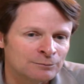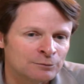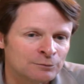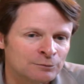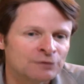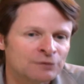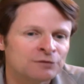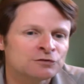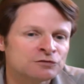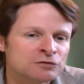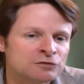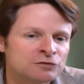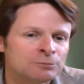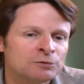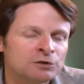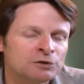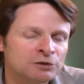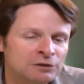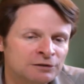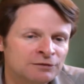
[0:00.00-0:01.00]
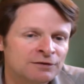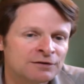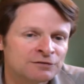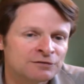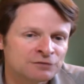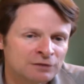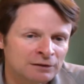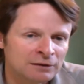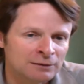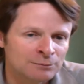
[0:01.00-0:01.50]
But there's some good
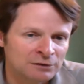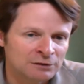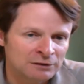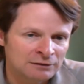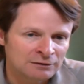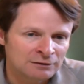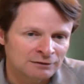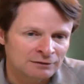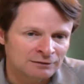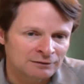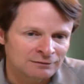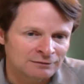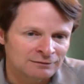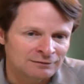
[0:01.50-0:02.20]
that's going to be here.